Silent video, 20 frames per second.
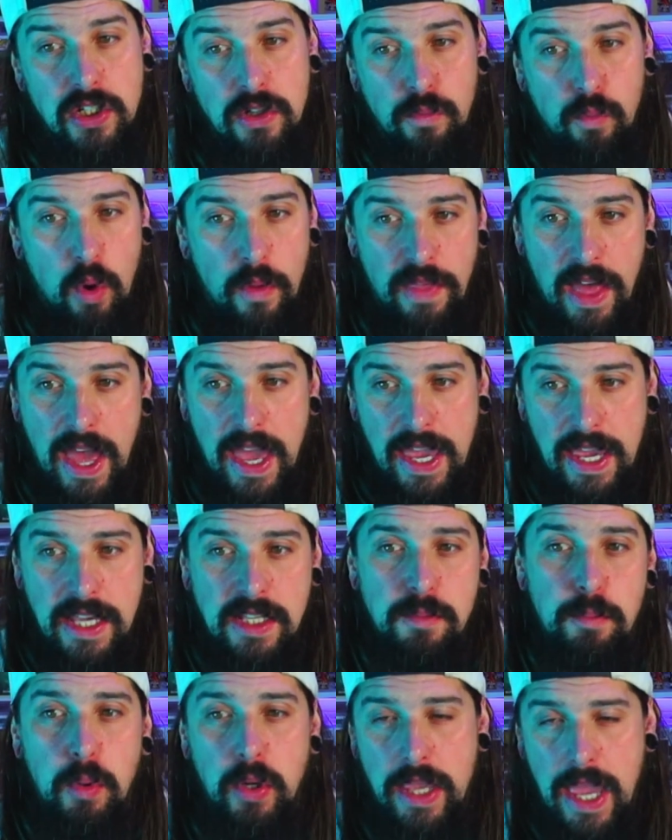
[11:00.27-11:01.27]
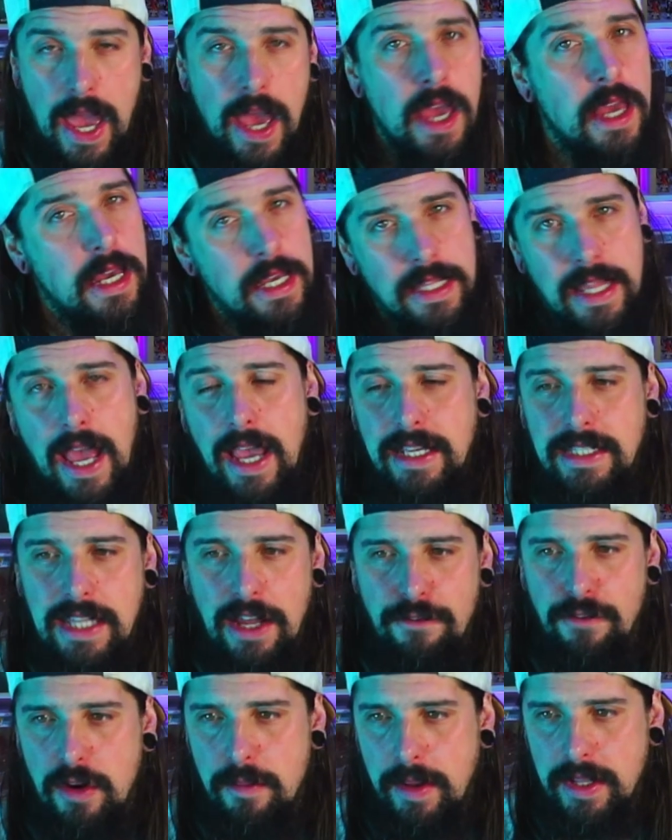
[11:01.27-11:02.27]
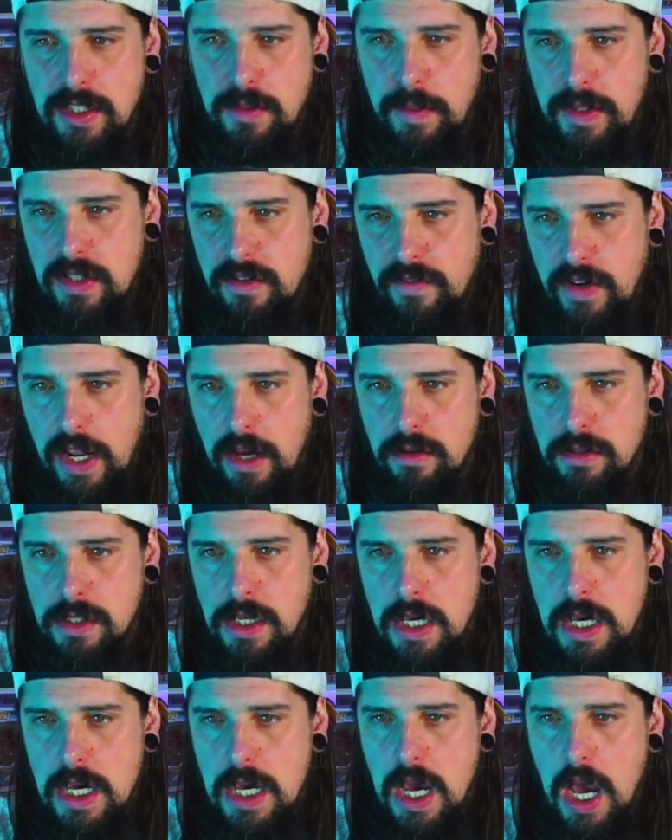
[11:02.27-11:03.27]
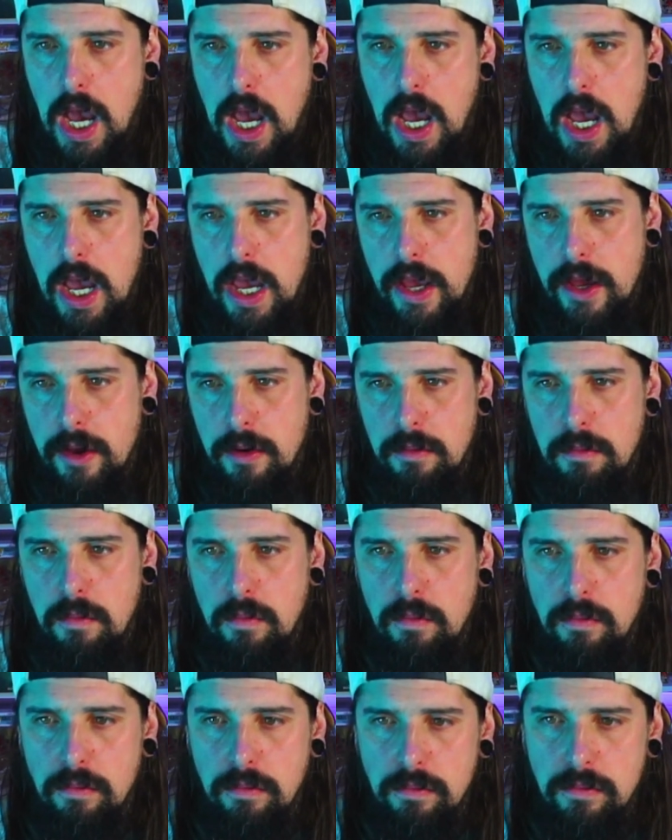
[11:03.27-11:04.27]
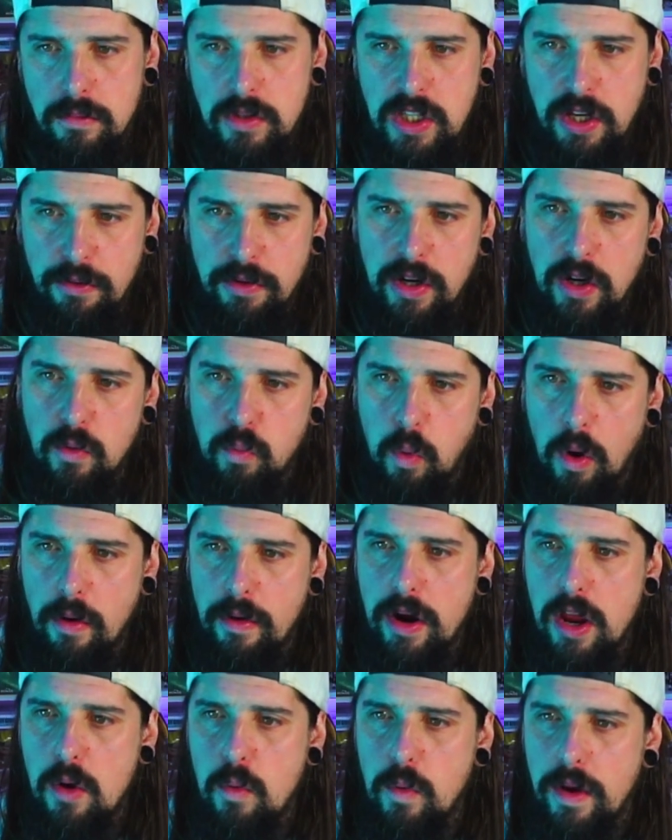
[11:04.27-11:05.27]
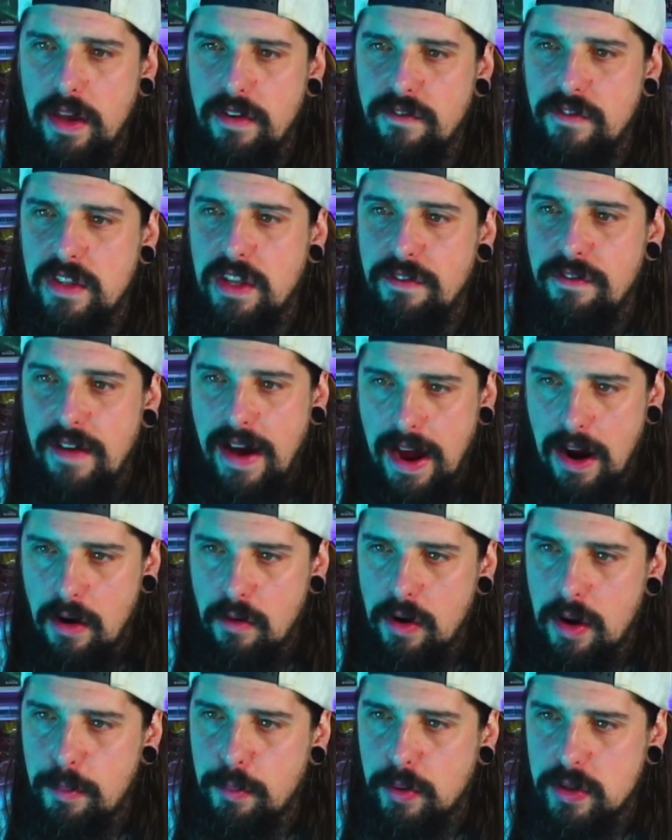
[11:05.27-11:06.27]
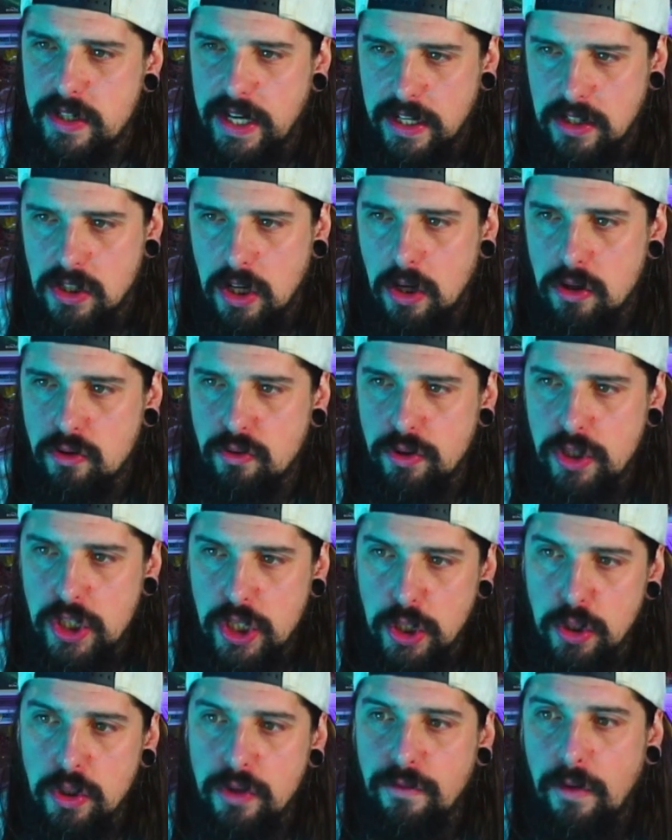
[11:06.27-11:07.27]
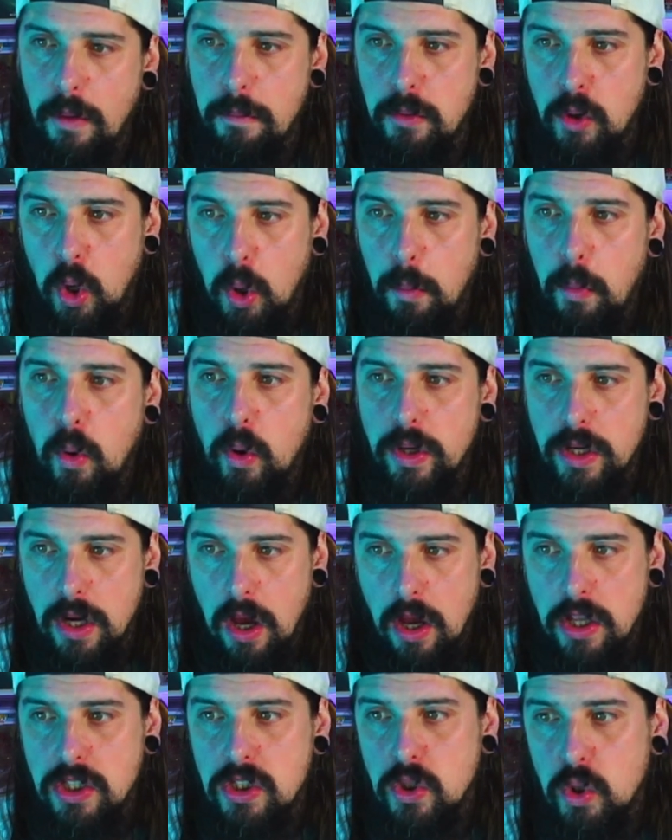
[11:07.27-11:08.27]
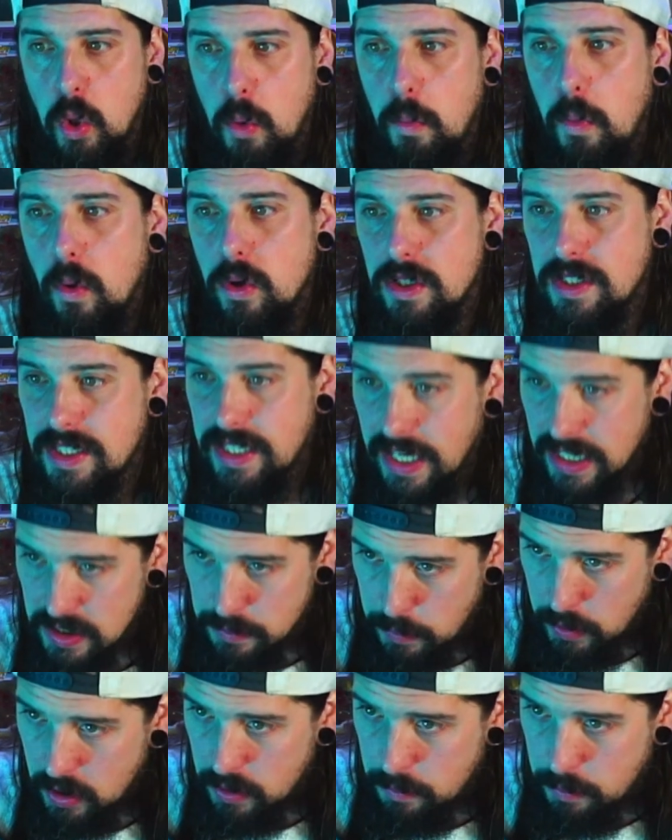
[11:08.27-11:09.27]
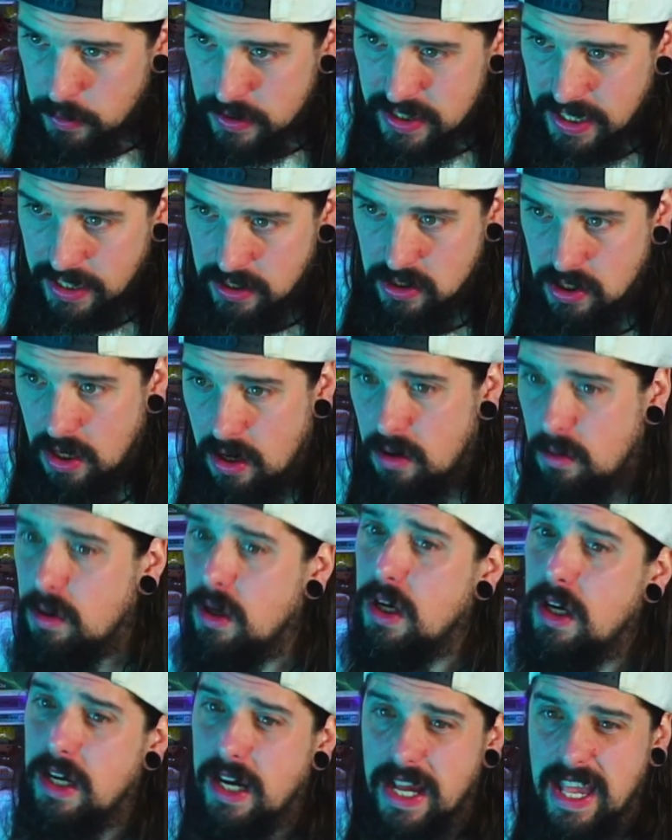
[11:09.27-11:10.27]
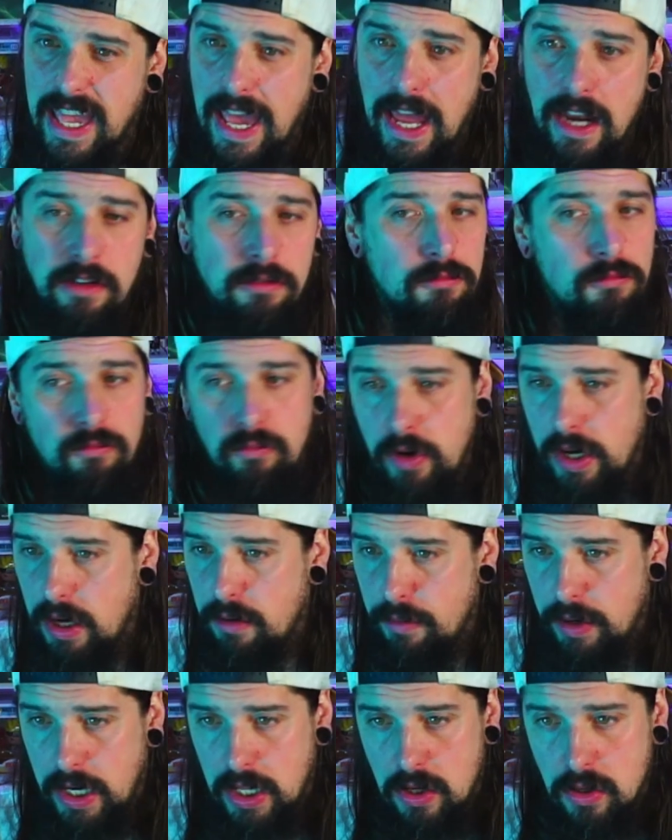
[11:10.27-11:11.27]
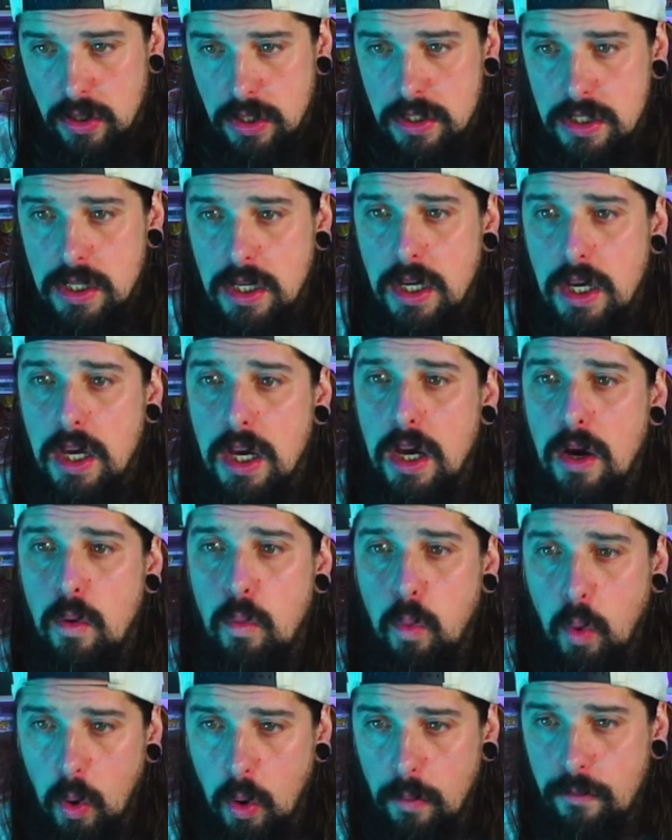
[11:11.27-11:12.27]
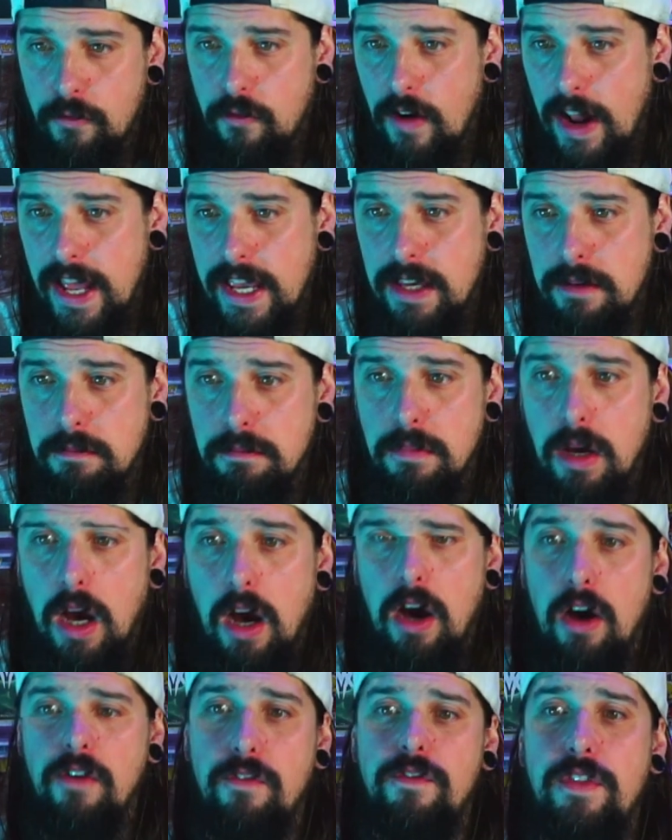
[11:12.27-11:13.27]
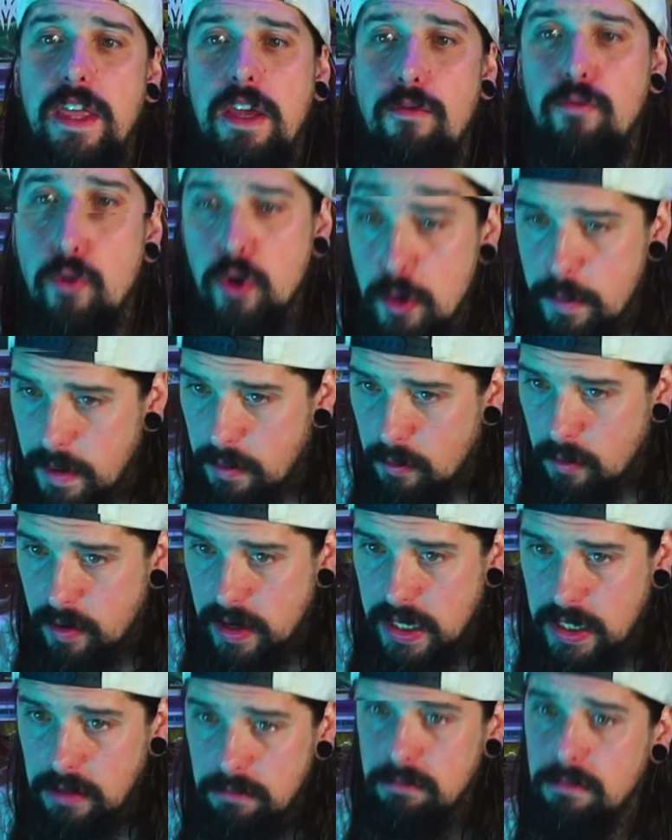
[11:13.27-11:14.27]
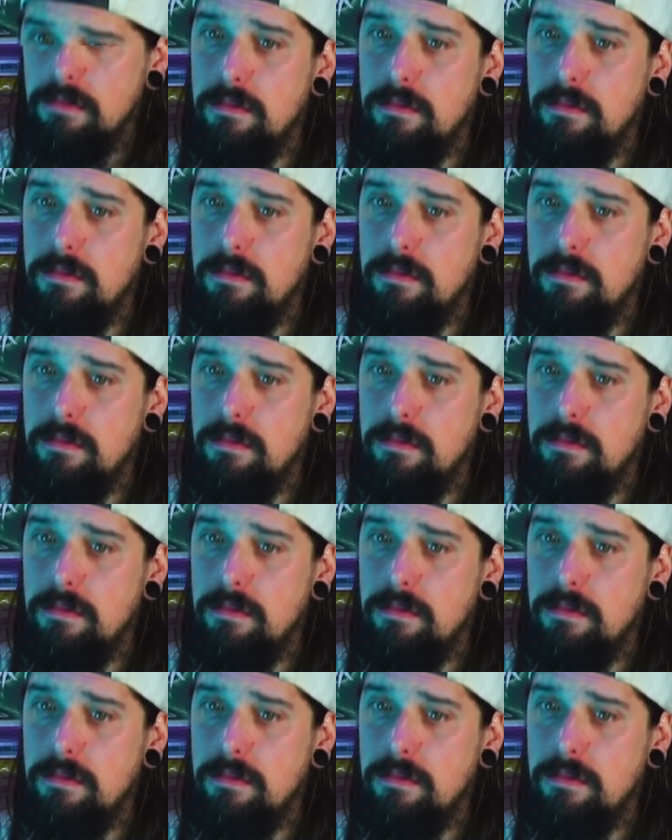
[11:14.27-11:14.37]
of what that is. But yeah, that is definitely meant to be something else. Tyrannid Warrior with Devourer, projectiles reduced from 0.9 to 0.6 per projectile. Again, really, really good. Warp Flame of the Rubik Marine.